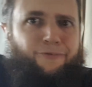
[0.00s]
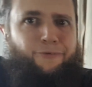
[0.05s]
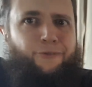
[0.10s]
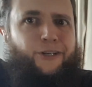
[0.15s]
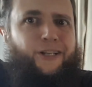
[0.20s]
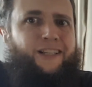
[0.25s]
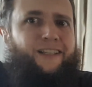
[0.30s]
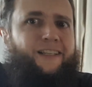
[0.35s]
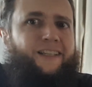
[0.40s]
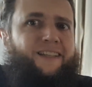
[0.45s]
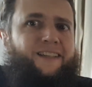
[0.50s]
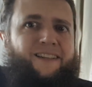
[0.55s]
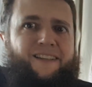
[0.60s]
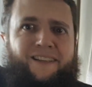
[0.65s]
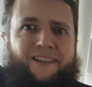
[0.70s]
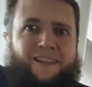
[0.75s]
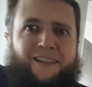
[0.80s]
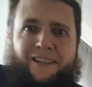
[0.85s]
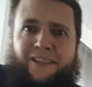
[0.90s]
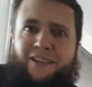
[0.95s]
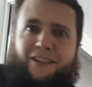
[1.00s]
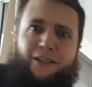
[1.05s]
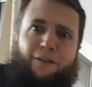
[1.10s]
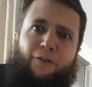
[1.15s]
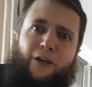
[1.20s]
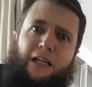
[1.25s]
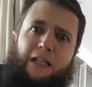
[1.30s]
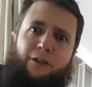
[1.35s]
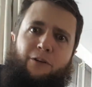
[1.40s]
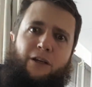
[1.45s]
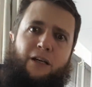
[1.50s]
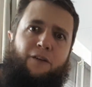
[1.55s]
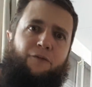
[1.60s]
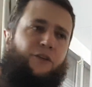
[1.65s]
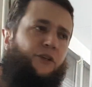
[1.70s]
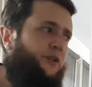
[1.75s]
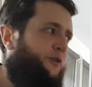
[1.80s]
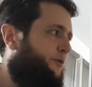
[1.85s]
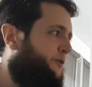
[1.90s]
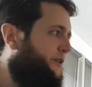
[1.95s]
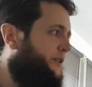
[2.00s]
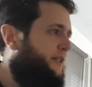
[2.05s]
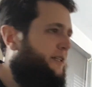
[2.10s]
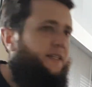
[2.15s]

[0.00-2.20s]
really, the value after 3